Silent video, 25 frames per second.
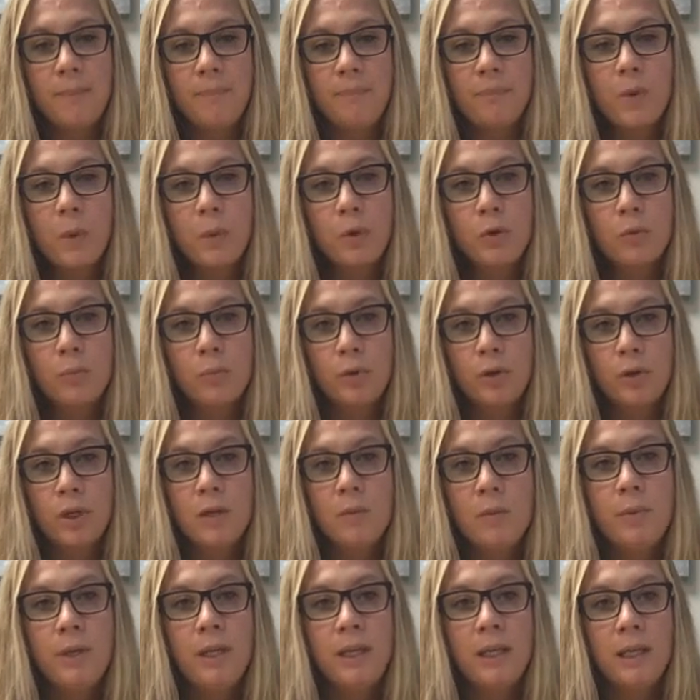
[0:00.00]
with
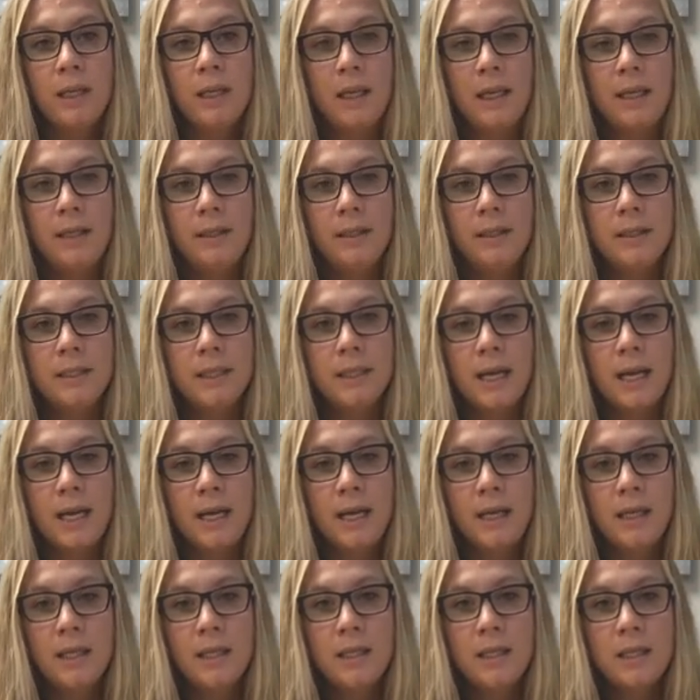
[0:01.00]
bookkeeping and
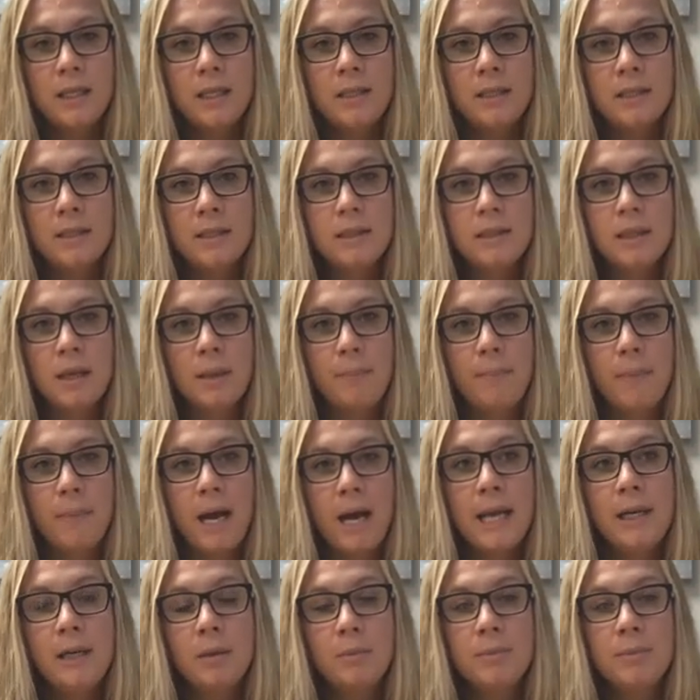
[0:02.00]
some
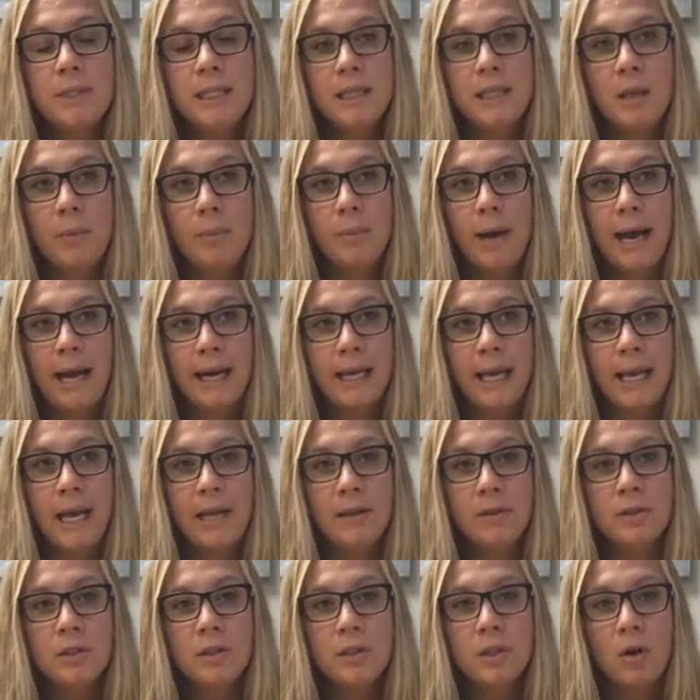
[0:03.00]
items in the back end.